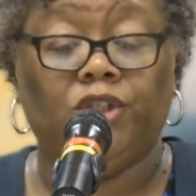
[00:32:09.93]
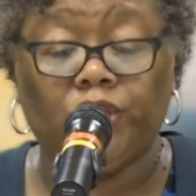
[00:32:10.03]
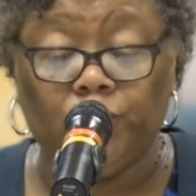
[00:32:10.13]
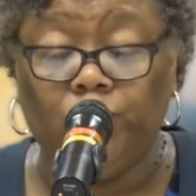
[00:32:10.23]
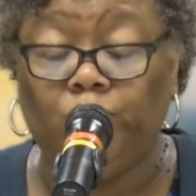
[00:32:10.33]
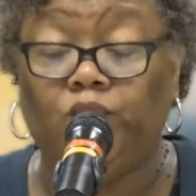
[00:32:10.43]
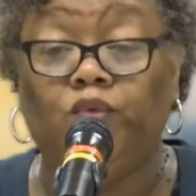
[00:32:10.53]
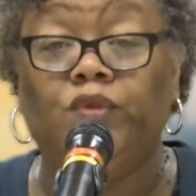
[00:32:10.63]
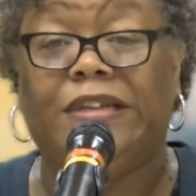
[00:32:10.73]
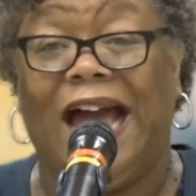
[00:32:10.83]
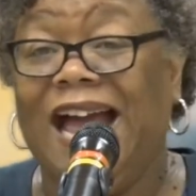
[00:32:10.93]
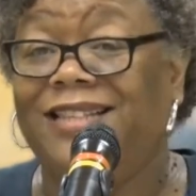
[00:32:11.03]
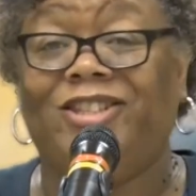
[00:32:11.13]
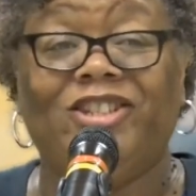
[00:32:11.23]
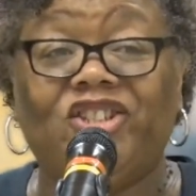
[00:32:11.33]
to
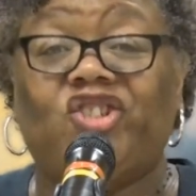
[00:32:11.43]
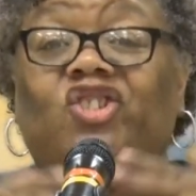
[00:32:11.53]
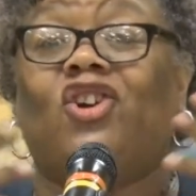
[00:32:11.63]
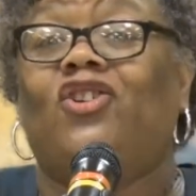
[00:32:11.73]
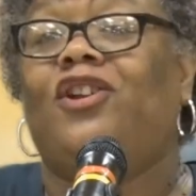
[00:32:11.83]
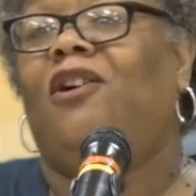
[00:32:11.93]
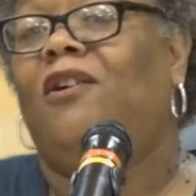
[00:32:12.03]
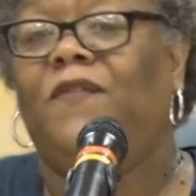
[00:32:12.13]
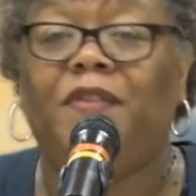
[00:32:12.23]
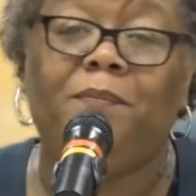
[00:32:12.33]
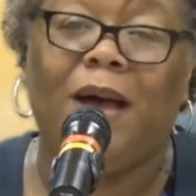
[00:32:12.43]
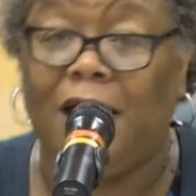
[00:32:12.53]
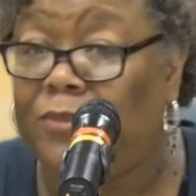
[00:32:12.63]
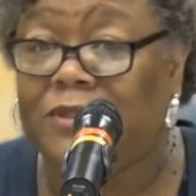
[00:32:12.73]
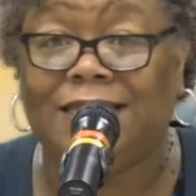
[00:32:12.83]
not just turn off the
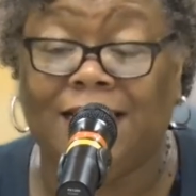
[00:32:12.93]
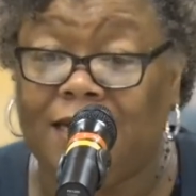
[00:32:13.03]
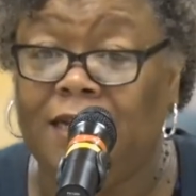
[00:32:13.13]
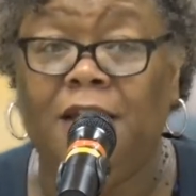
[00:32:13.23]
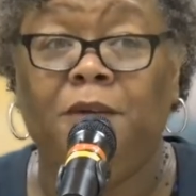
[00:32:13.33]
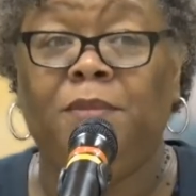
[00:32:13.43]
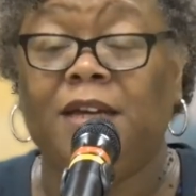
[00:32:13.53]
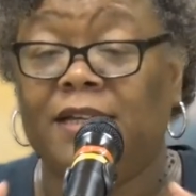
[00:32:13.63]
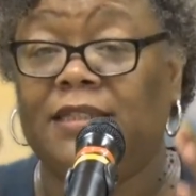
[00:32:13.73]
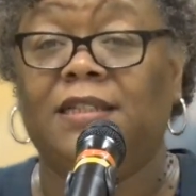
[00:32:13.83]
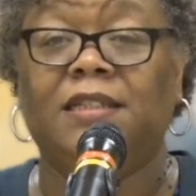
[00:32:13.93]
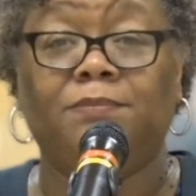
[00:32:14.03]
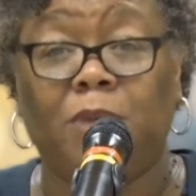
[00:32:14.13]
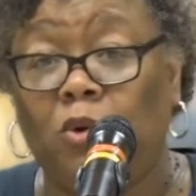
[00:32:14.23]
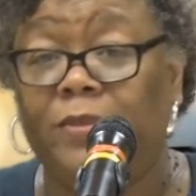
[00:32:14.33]
Bible study because
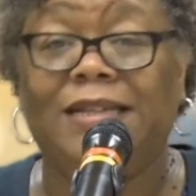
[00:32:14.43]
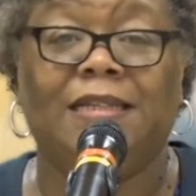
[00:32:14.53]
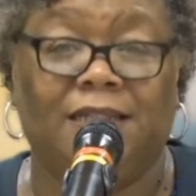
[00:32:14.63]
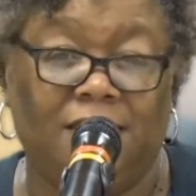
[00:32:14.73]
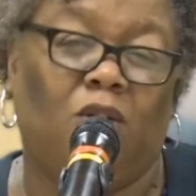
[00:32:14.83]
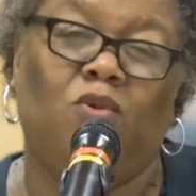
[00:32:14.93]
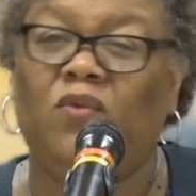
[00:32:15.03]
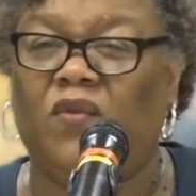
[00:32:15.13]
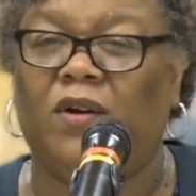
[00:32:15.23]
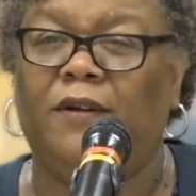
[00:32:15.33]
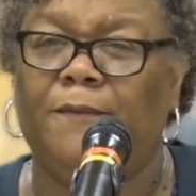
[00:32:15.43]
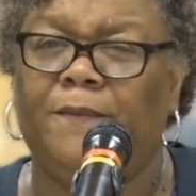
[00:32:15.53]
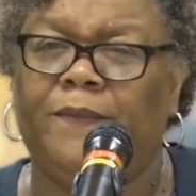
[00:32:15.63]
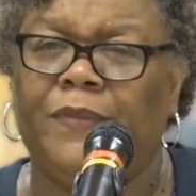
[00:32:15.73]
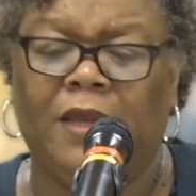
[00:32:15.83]
this moment is over,
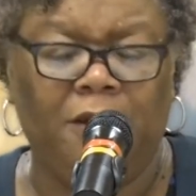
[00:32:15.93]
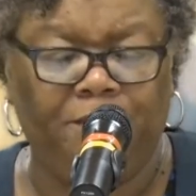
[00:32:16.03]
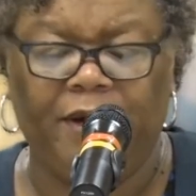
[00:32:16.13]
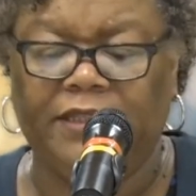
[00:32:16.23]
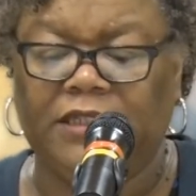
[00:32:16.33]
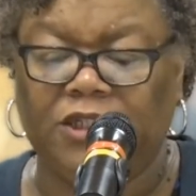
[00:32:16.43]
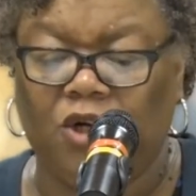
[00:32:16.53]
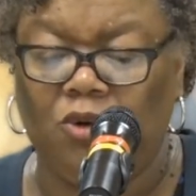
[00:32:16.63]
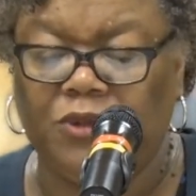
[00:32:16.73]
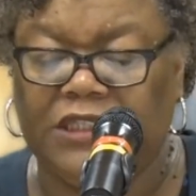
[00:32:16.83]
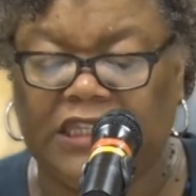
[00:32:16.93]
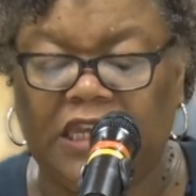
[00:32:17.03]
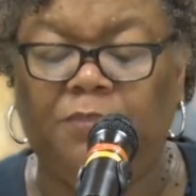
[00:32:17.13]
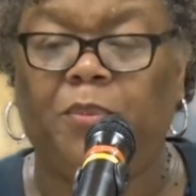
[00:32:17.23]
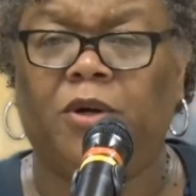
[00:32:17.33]
but to go
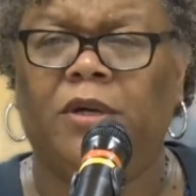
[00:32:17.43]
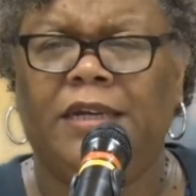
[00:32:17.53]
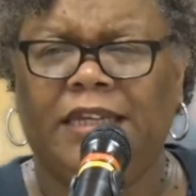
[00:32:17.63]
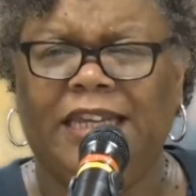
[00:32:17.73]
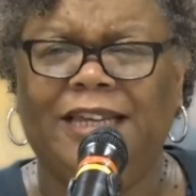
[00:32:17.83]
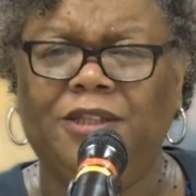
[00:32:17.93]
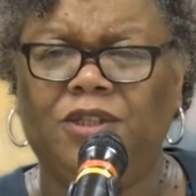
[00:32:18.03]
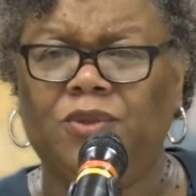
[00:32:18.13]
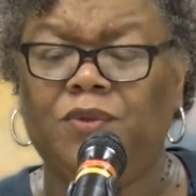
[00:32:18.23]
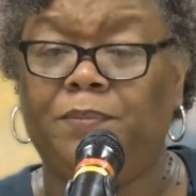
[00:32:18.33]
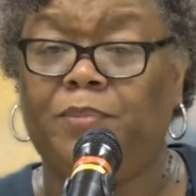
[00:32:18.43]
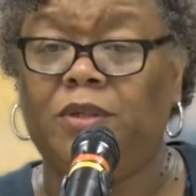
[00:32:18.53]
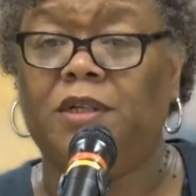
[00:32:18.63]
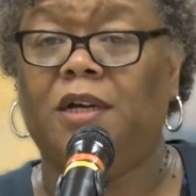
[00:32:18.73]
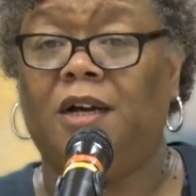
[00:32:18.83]
deeper into the
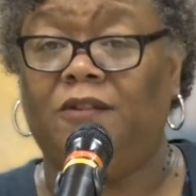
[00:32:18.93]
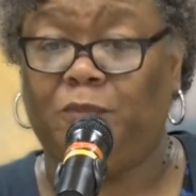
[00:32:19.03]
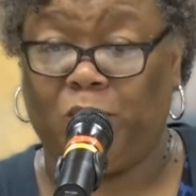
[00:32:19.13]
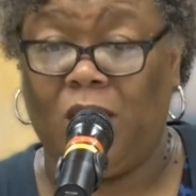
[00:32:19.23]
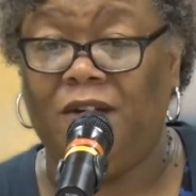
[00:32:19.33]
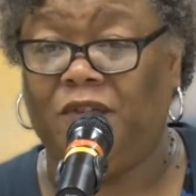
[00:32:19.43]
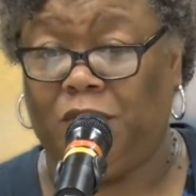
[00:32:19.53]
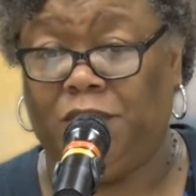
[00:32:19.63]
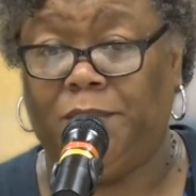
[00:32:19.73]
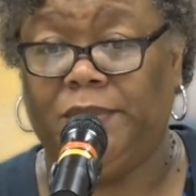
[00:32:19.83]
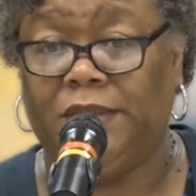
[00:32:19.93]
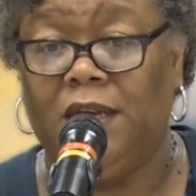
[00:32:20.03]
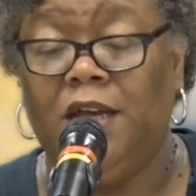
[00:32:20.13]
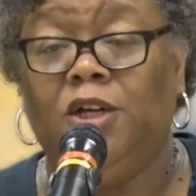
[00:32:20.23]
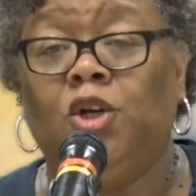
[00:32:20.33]
book of
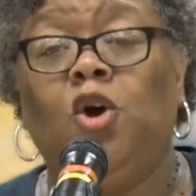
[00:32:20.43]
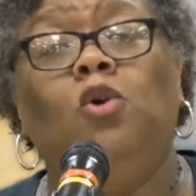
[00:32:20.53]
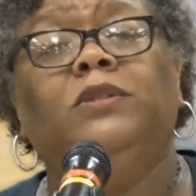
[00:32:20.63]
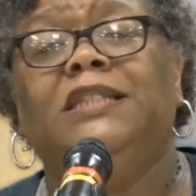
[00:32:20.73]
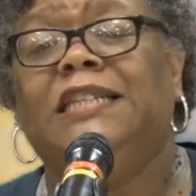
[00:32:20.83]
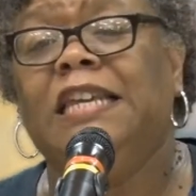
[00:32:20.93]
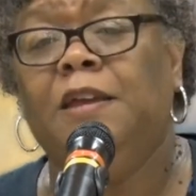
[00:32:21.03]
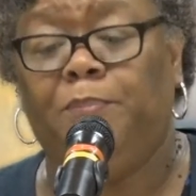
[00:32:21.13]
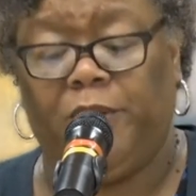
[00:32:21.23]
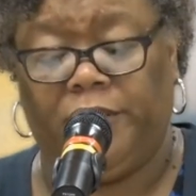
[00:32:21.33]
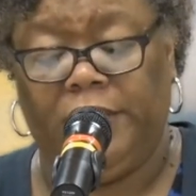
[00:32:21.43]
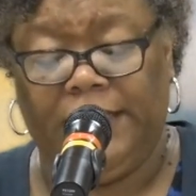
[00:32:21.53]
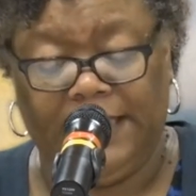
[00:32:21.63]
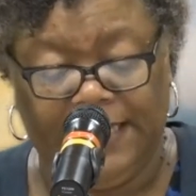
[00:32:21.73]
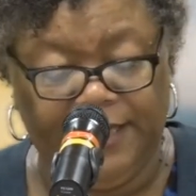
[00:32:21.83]
Proverbs. Go deeper
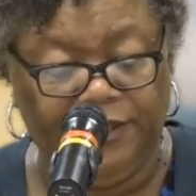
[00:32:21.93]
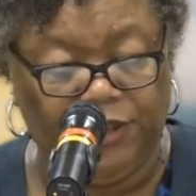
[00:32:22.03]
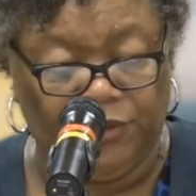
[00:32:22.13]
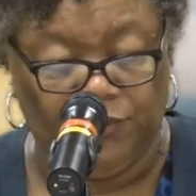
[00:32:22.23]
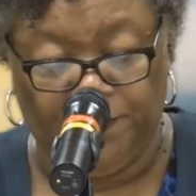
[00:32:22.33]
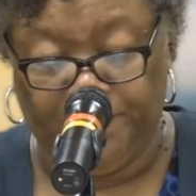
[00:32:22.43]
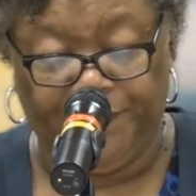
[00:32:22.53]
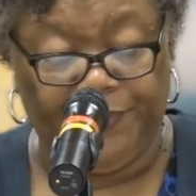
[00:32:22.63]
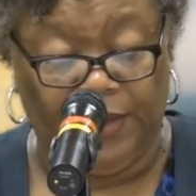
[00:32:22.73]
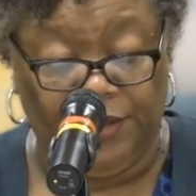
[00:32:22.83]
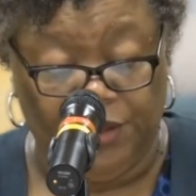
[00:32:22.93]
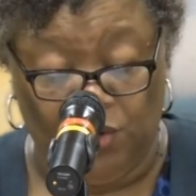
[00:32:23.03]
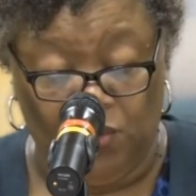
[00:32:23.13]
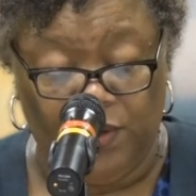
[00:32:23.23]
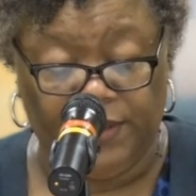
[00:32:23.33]
into
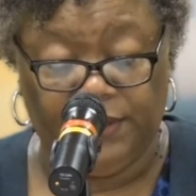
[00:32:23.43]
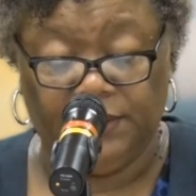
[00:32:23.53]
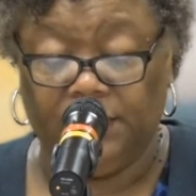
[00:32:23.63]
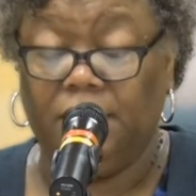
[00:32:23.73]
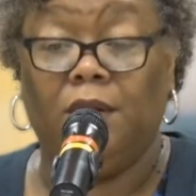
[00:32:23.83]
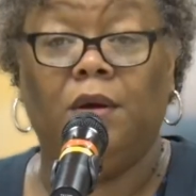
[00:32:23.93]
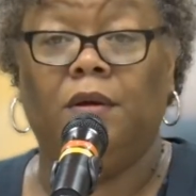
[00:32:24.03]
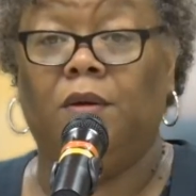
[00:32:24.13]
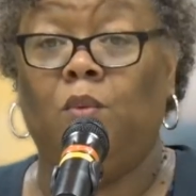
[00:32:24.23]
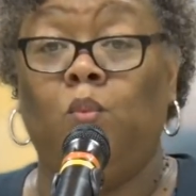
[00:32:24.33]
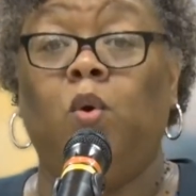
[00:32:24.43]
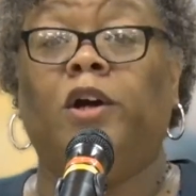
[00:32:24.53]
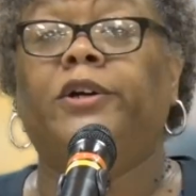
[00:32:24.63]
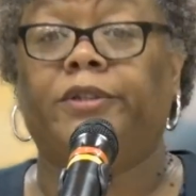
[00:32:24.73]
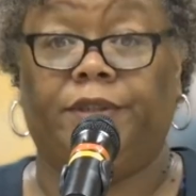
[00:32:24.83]
your
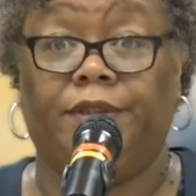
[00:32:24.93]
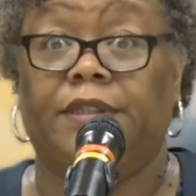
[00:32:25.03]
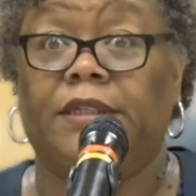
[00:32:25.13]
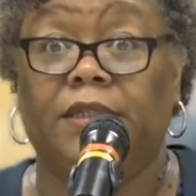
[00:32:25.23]
word.